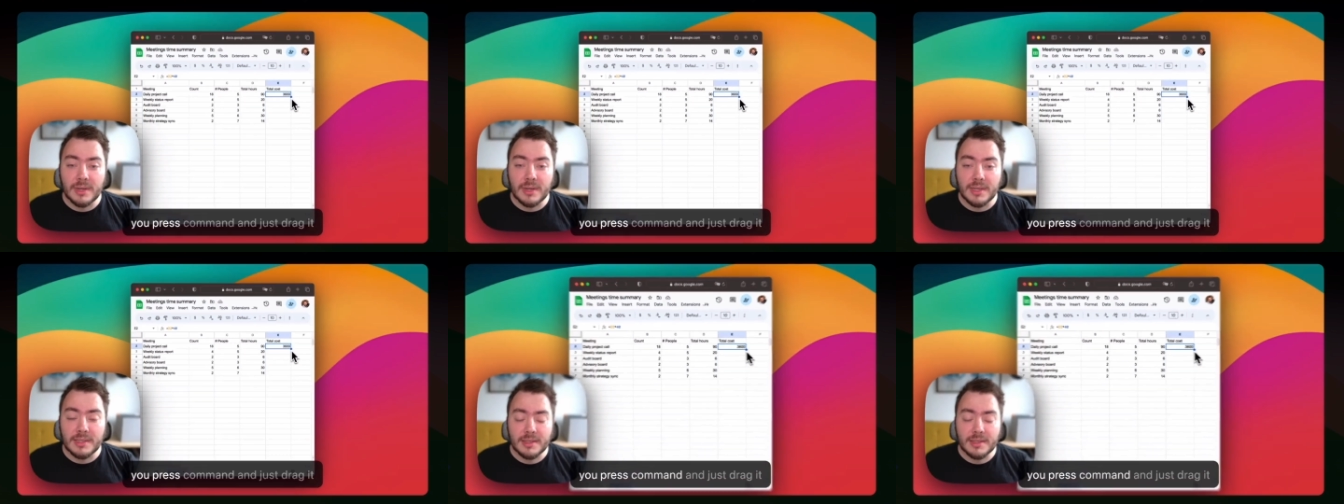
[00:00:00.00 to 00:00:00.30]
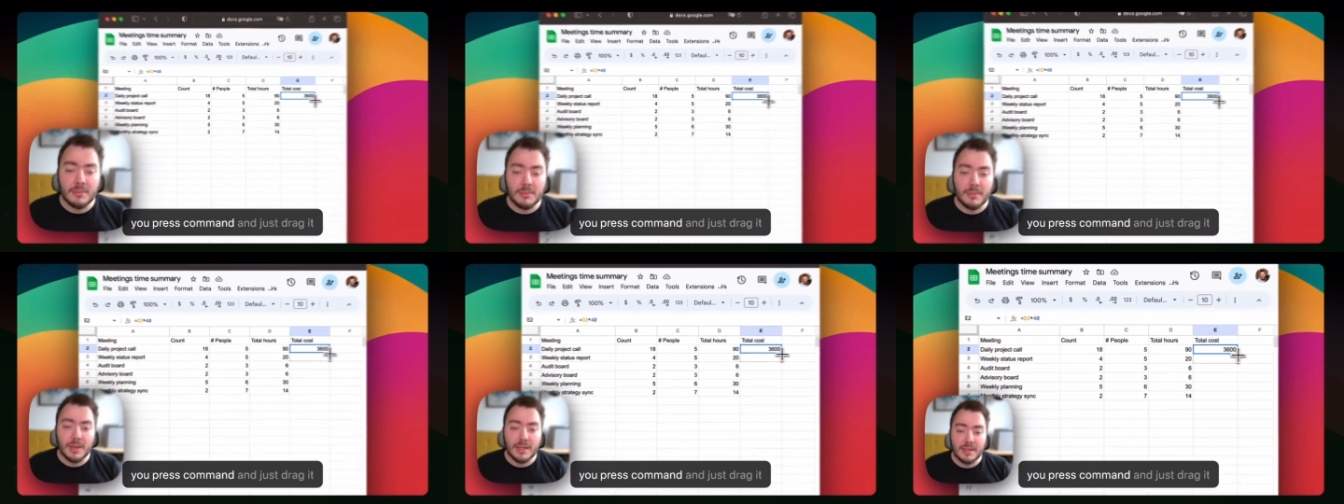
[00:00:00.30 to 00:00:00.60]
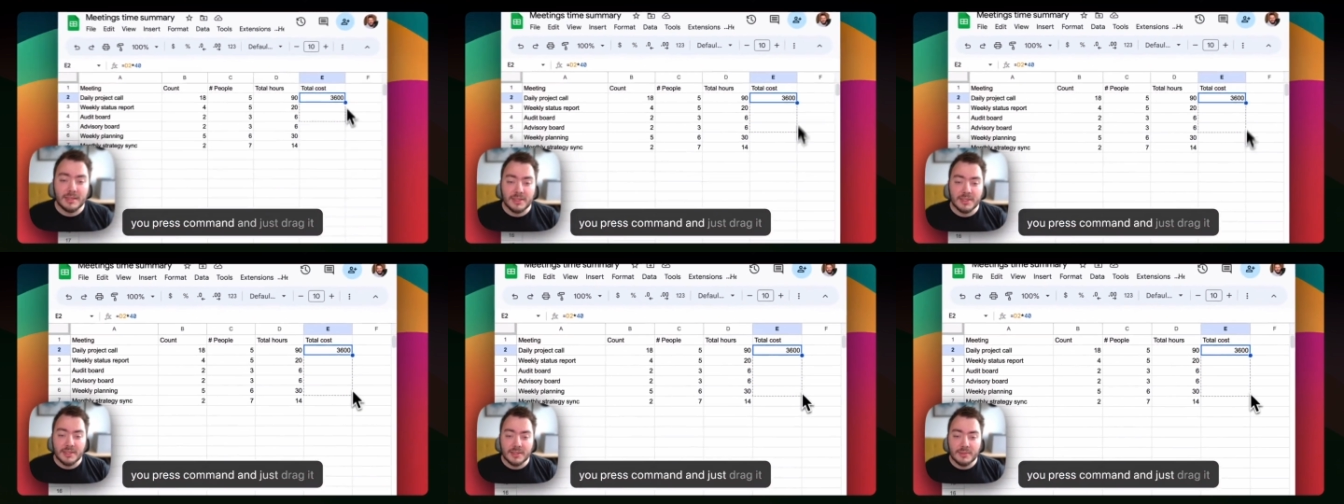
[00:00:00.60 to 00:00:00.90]
So I
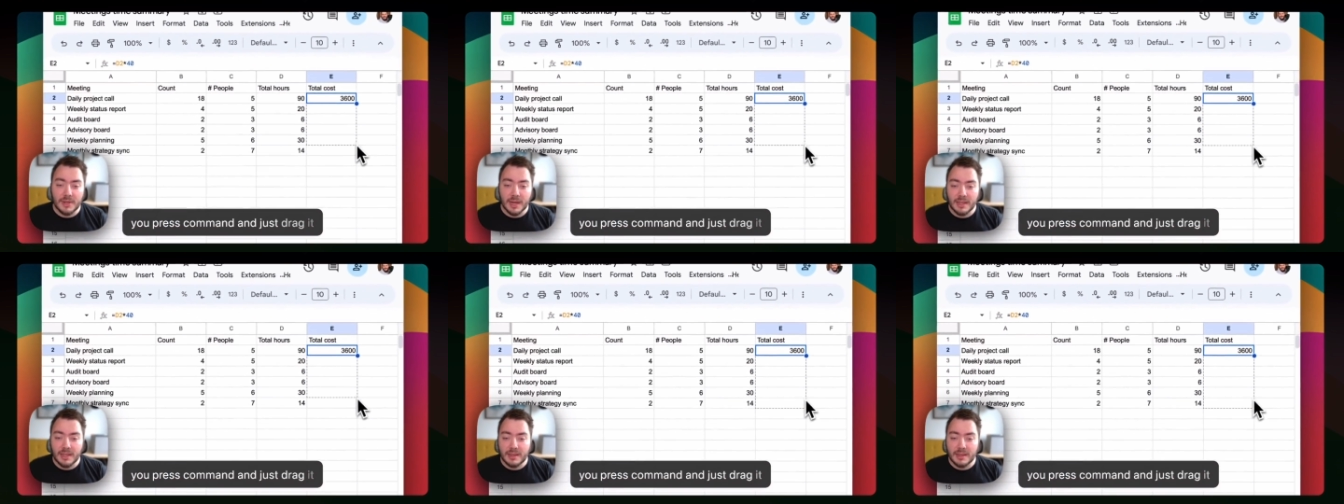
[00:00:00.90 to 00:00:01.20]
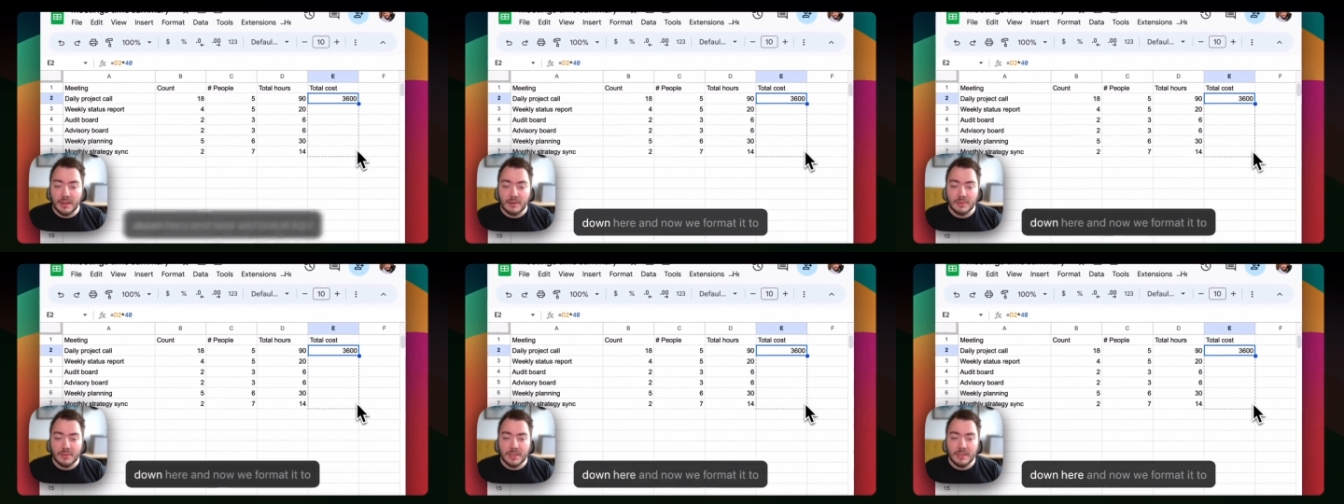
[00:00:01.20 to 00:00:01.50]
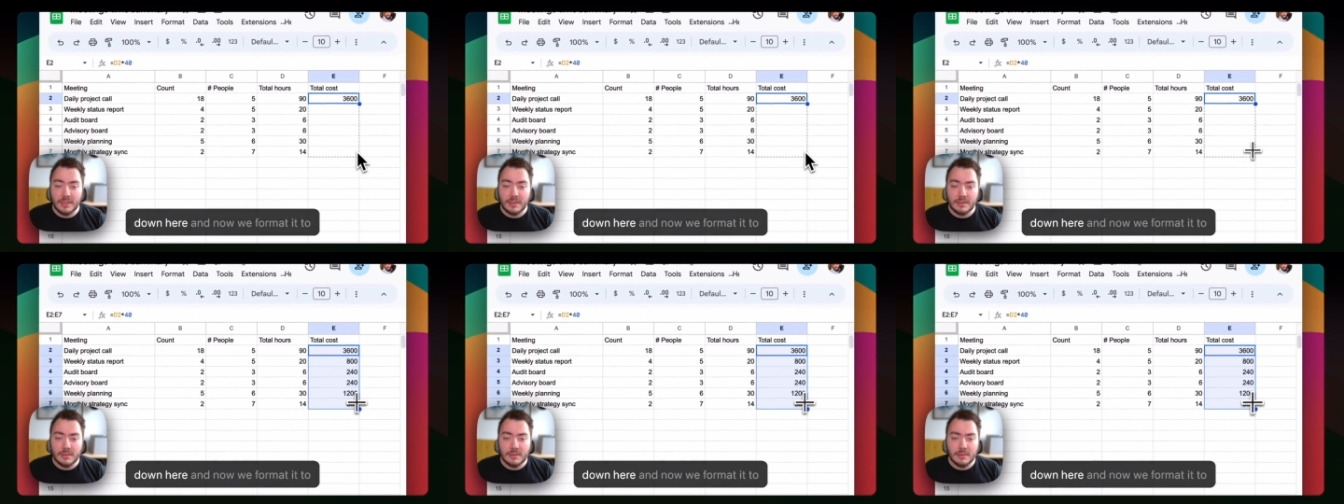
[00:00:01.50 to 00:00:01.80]
often use this
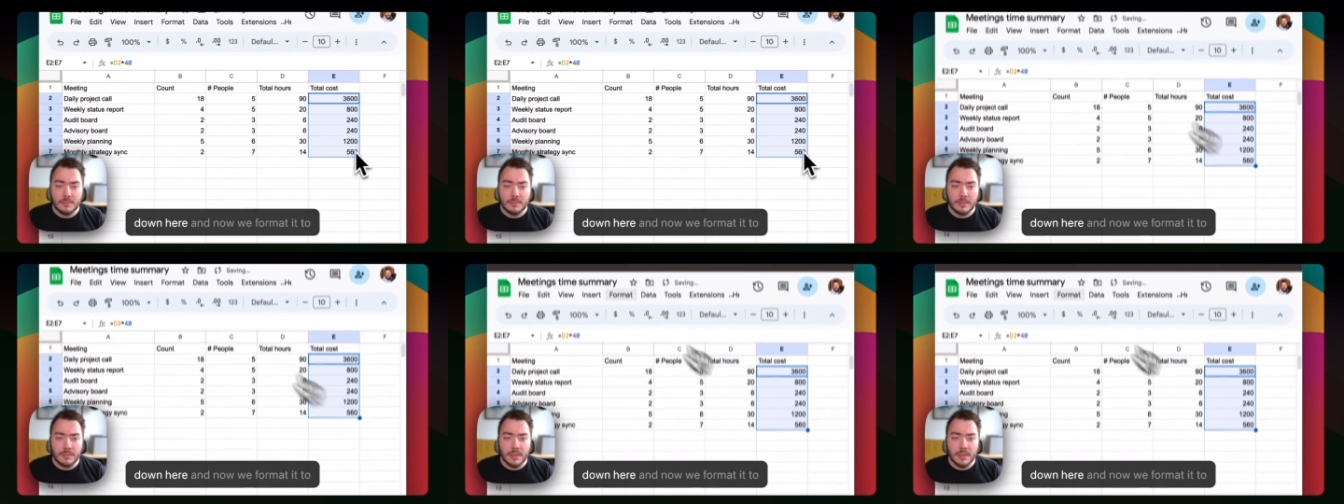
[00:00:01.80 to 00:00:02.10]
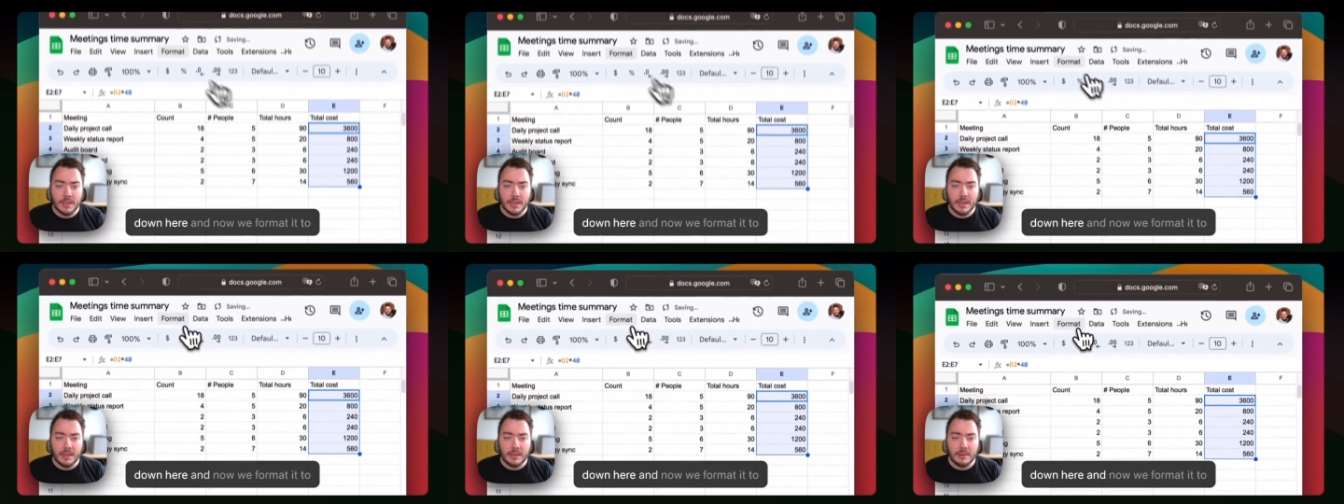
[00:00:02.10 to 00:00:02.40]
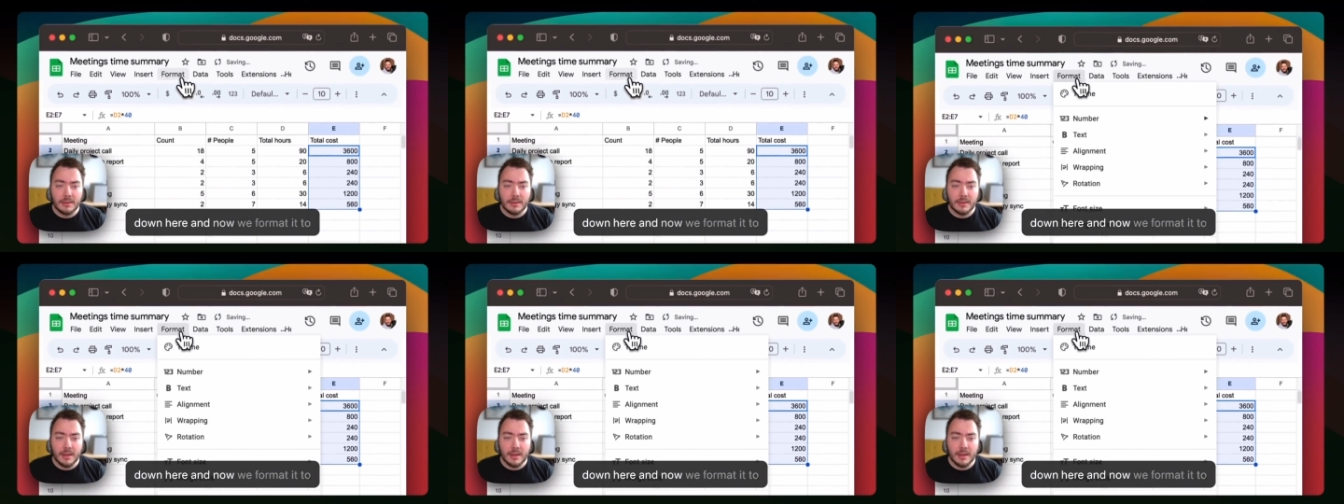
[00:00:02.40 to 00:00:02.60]
tool when I'm creating